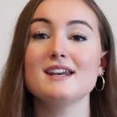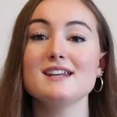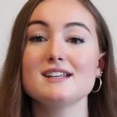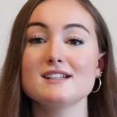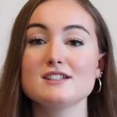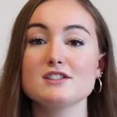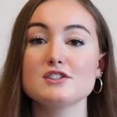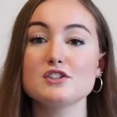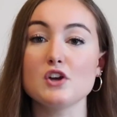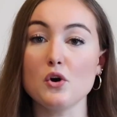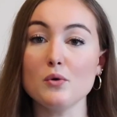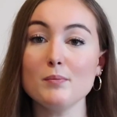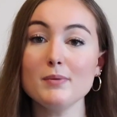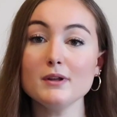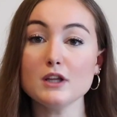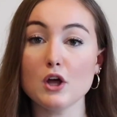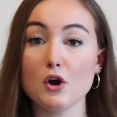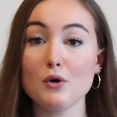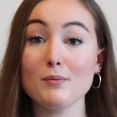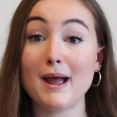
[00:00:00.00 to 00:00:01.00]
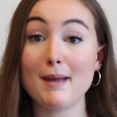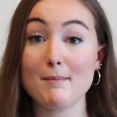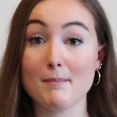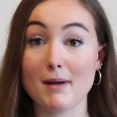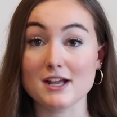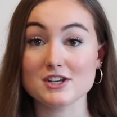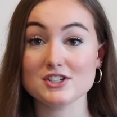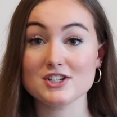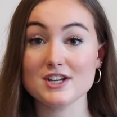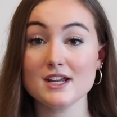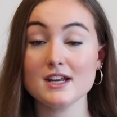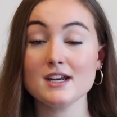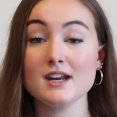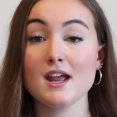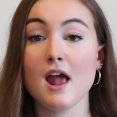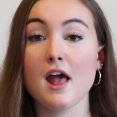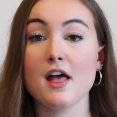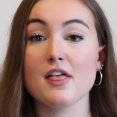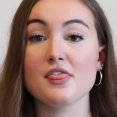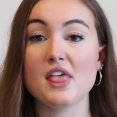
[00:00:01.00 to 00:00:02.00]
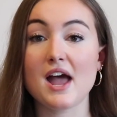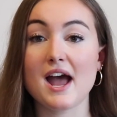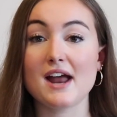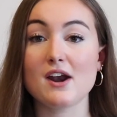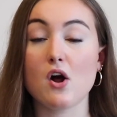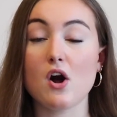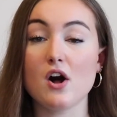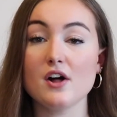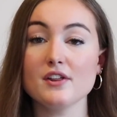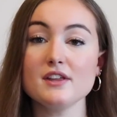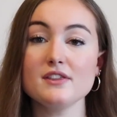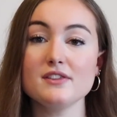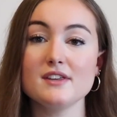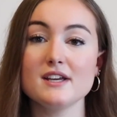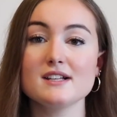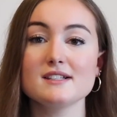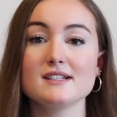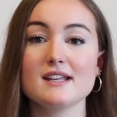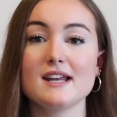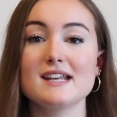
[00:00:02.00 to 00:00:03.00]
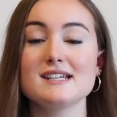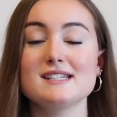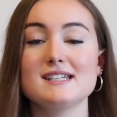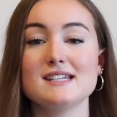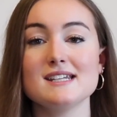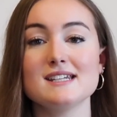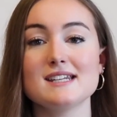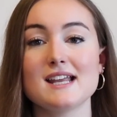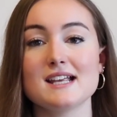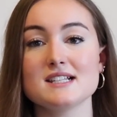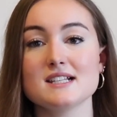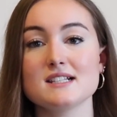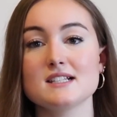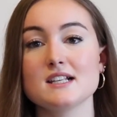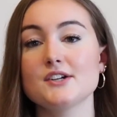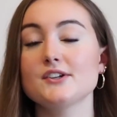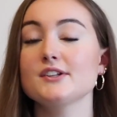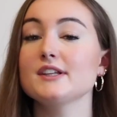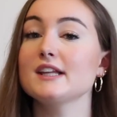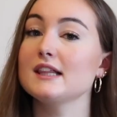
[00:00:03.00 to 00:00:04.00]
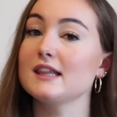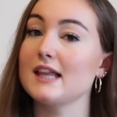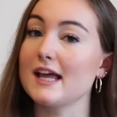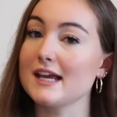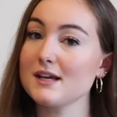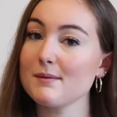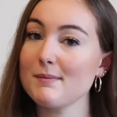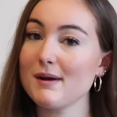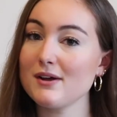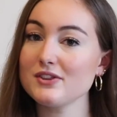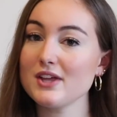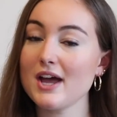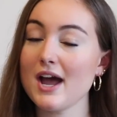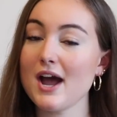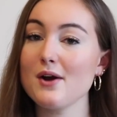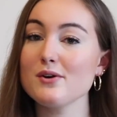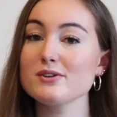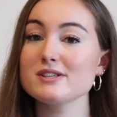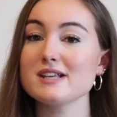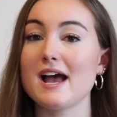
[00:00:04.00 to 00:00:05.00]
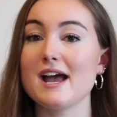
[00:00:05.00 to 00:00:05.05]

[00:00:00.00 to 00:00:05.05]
It is so below my budget that all the things that I didn't necessarily like about the house,